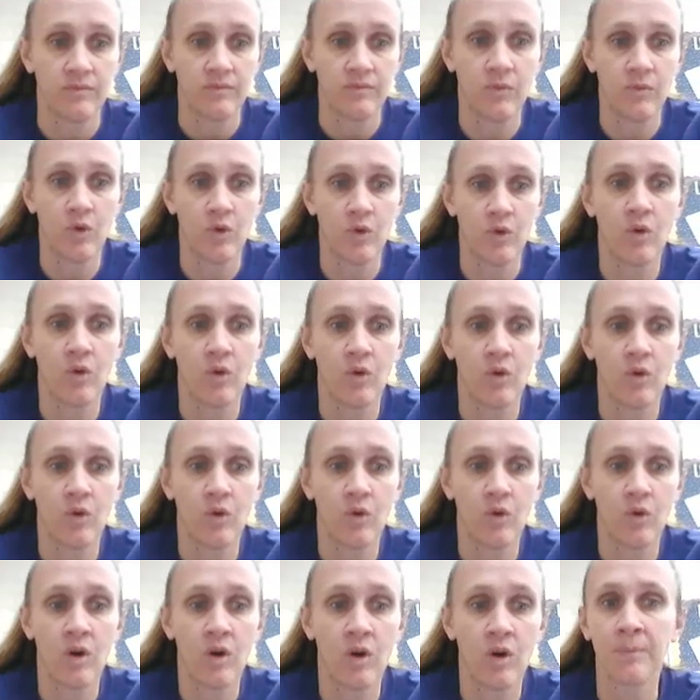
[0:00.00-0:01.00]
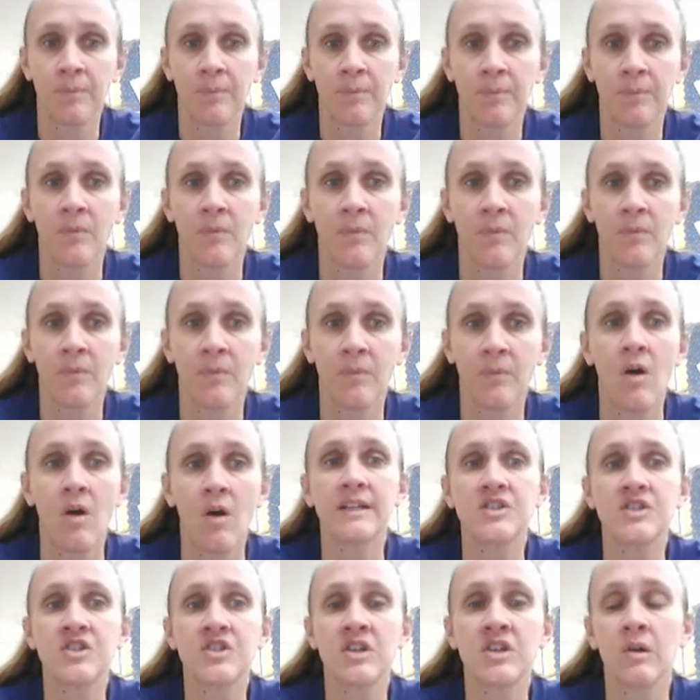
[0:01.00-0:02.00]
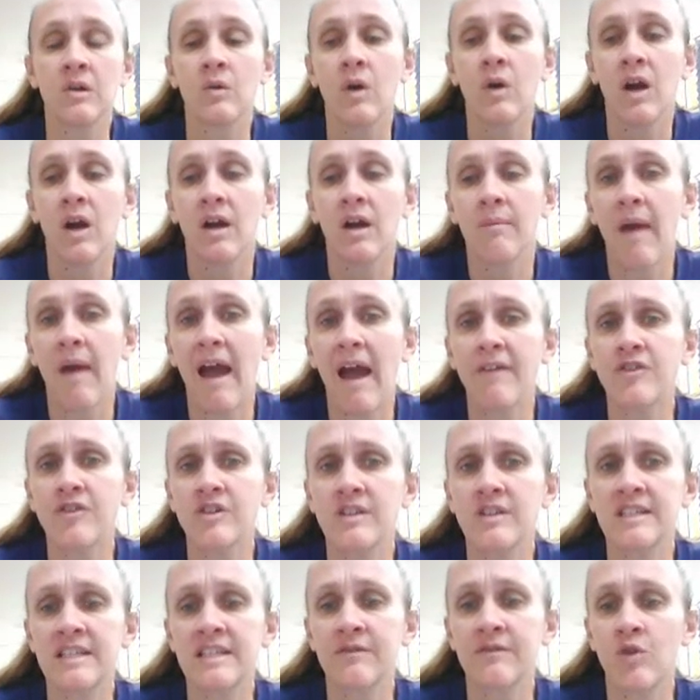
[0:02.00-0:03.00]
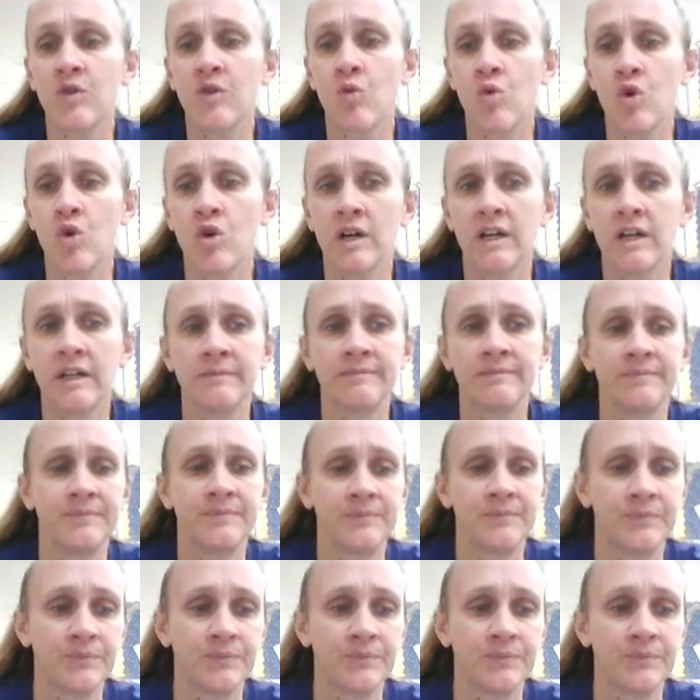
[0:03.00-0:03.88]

Okay. All right. So after the Civil War,